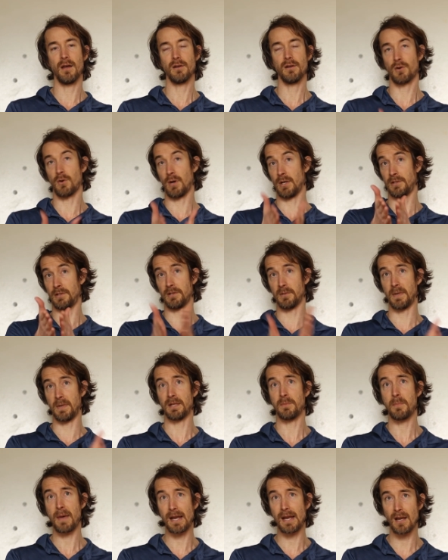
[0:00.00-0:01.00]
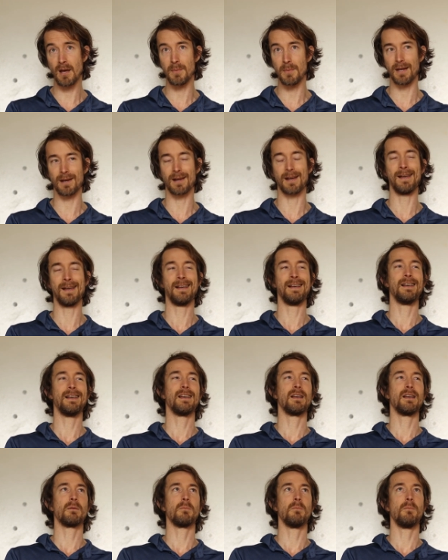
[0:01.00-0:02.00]
your question is about the pandemic.
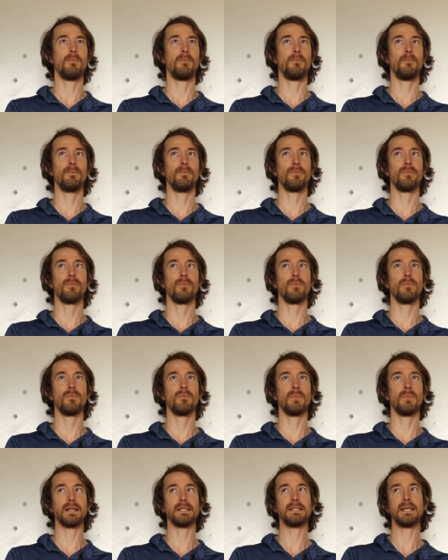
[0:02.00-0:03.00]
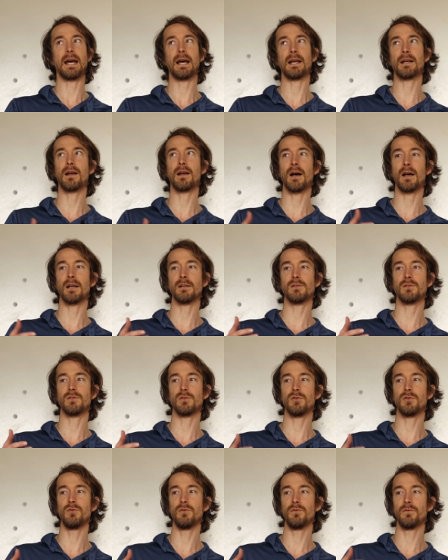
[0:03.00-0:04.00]
My dad got
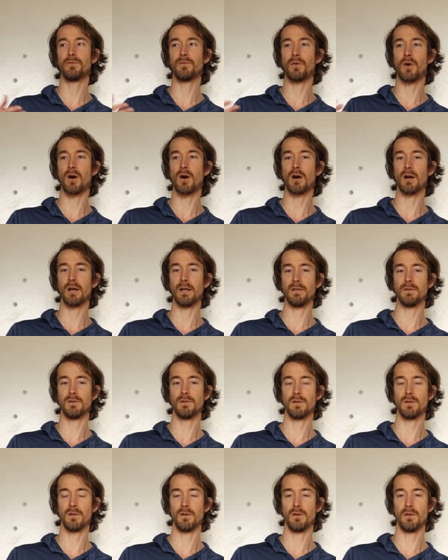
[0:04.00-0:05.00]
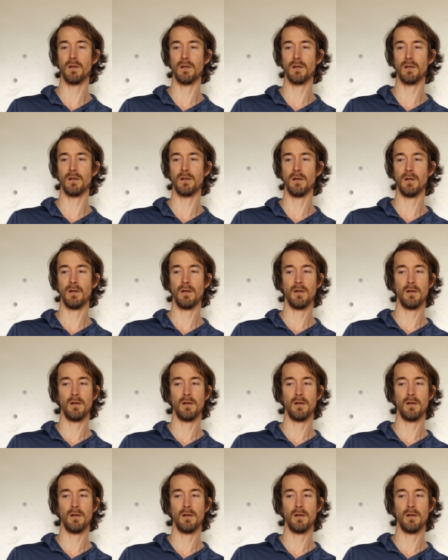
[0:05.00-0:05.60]
too far into the